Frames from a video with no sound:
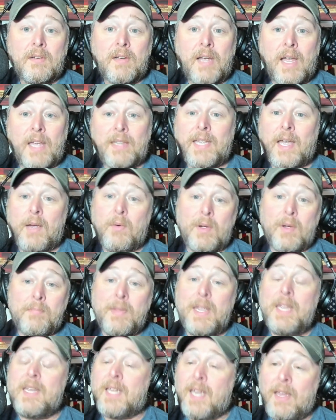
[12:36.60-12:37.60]
and they would
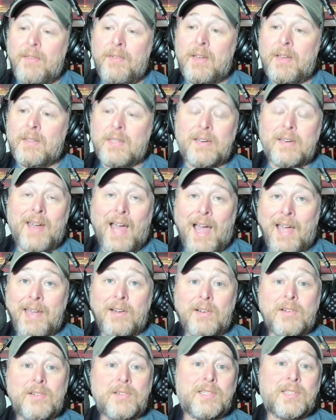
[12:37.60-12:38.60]
be giving the
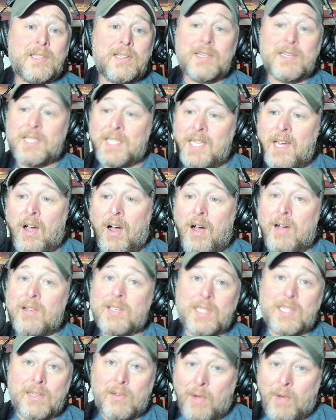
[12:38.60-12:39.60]
Niners and the
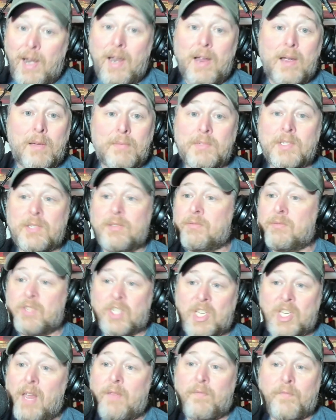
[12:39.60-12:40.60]
Seahawks and the Rams
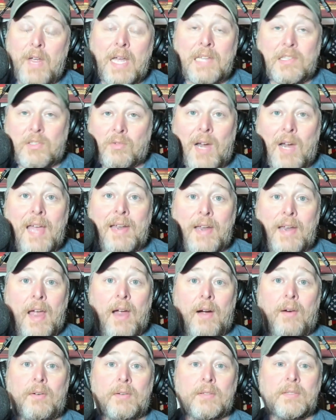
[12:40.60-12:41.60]
shit fits right
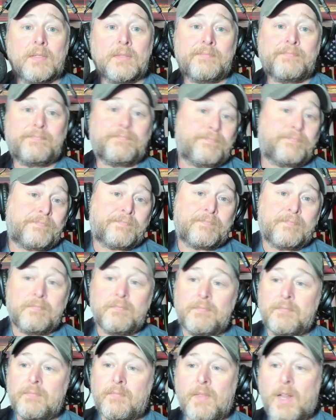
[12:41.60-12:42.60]
now.
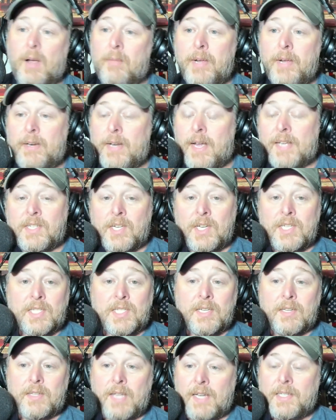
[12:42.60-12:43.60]
I mean, that's
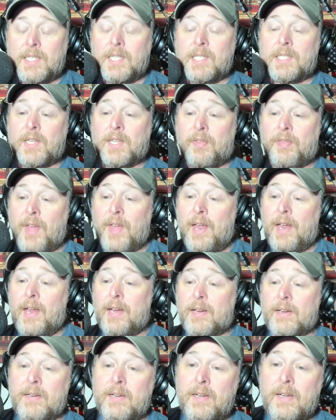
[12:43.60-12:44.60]
just that's just a
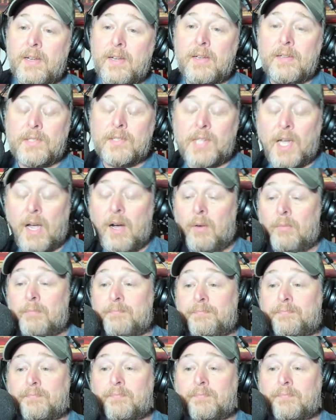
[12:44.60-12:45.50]
thing. So